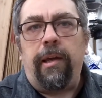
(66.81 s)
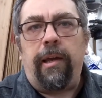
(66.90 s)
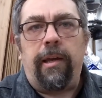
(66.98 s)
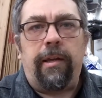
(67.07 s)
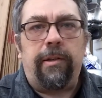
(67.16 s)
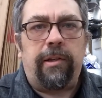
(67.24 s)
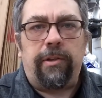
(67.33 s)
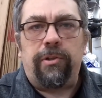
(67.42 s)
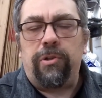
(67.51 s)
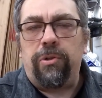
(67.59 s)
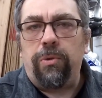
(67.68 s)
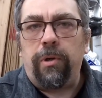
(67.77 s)
and tell a
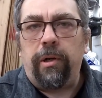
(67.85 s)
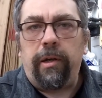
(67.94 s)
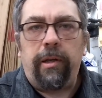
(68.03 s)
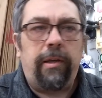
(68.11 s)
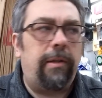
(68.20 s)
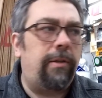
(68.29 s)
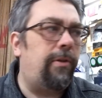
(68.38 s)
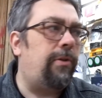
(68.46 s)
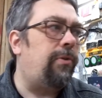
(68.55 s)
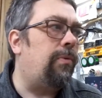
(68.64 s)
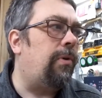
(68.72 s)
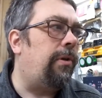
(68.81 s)
story and
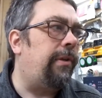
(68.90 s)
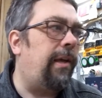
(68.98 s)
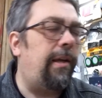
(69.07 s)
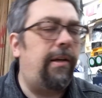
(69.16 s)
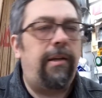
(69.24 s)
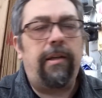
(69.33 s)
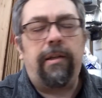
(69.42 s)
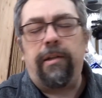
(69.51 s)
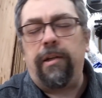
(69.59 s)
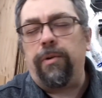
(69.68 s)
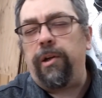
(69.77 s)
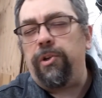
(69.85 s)
do all the editing and
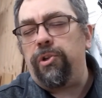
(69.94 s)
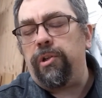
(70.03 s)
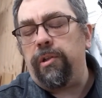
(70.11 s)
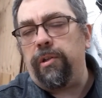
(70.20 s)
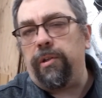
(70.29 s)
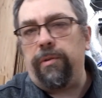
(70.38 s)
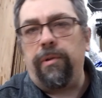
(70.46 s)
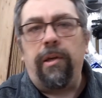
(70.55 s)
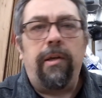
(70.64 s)
narration and,